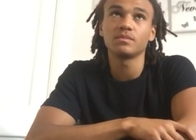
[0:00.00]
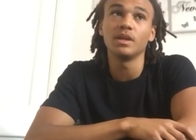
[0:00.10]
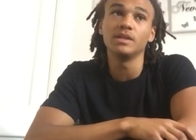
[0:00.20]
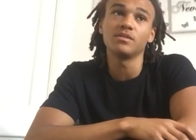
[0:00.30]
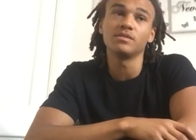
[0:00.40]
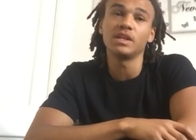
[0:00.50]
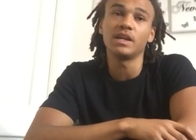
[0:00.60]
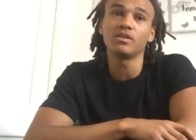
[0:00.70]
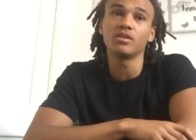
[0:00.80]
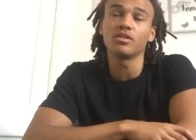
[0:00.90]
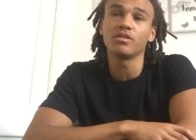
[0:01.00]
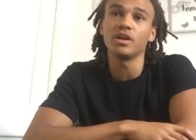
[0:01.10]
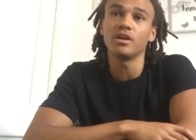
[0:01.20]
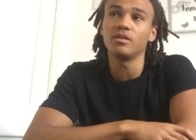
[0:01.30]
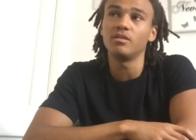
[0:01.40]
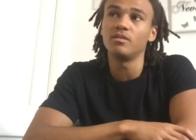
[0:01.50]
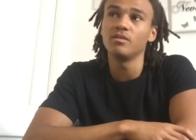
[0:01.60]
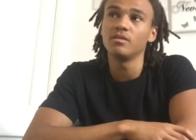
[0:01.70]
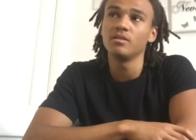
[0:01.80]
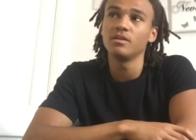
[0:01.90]
He's obviously had a good career.
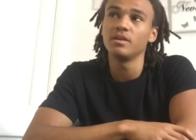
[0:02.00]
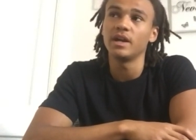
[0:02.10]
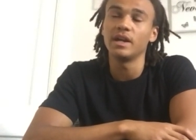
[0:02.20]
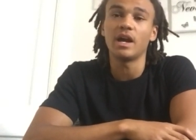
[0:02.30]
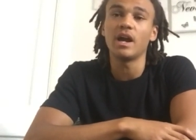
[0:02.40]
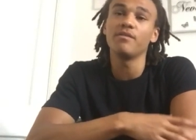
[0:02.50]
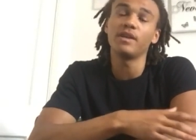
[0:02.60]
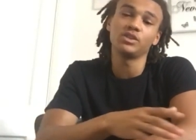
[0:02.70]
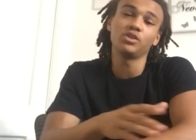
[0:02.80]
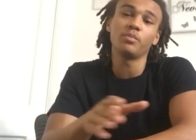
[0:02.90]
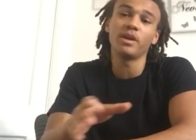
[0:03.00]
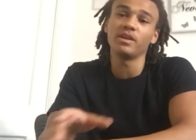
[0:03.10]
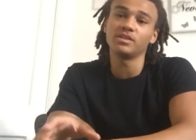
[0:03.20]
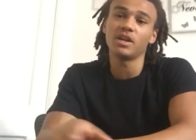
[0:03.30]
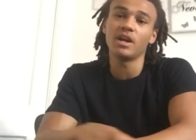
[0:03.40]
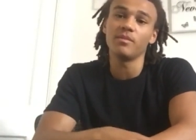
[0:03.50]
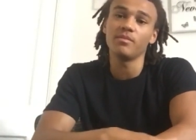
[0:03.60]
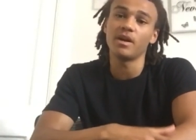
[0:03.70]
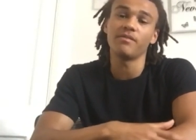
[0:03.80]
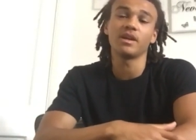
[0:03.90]
And like over that short period of time,
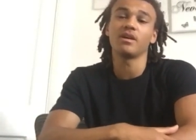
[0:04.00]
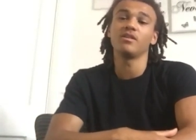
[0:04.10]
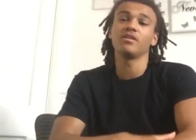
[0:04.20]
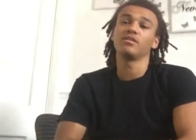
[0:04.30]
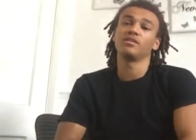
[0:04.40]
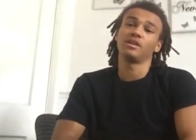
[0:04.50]
I think I learned,